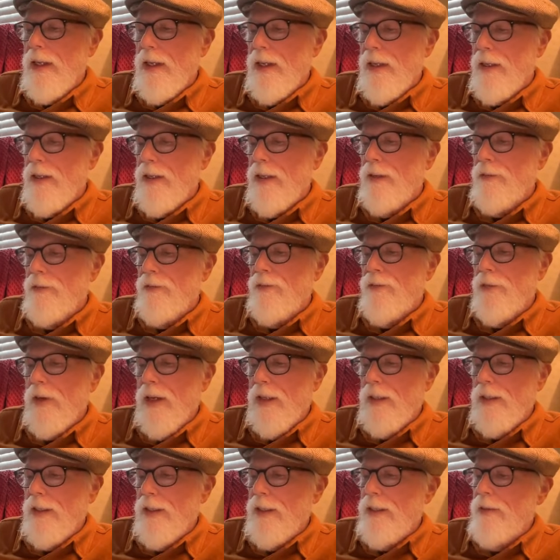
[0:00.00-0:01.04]
And
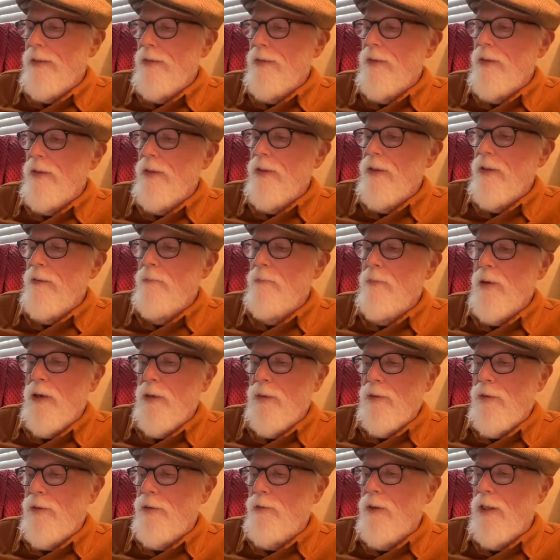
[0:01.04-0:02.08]
finally,
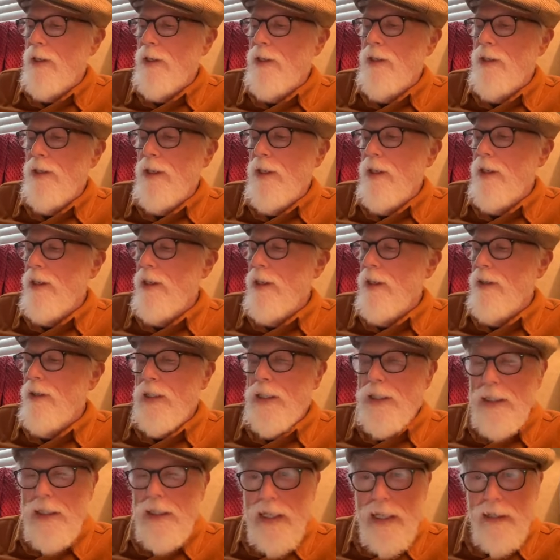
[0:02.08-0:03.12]
part 3, the
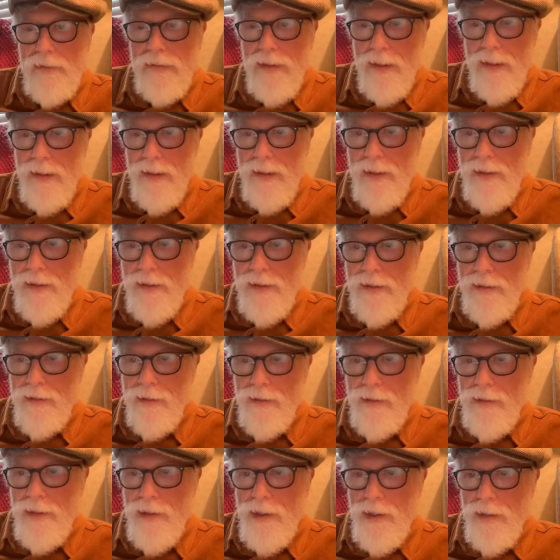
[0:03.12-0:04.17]
devil through
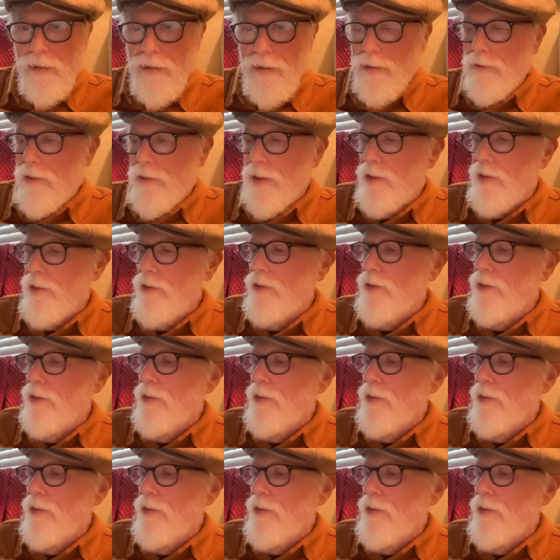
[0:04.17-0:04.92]
the universe.